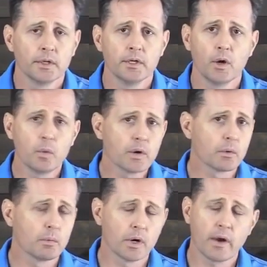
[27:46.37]
You know,
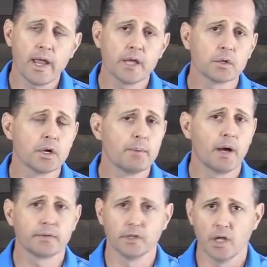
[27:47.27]
we're angry
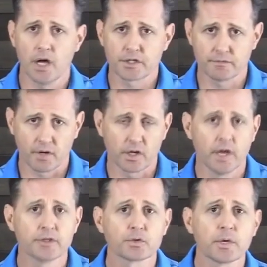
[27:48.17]
about the loss of our
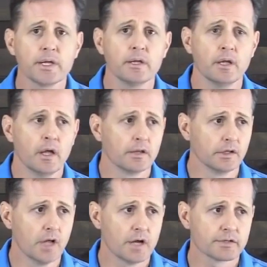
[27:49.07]
country,
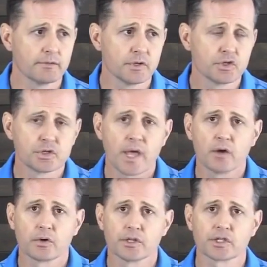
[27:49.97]
the loss of the
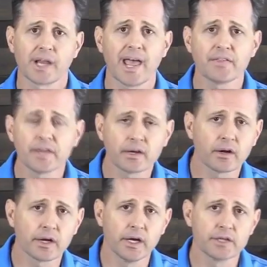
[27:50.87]
Judeo-Christian ethic in
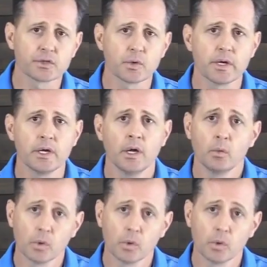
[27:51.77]
our country.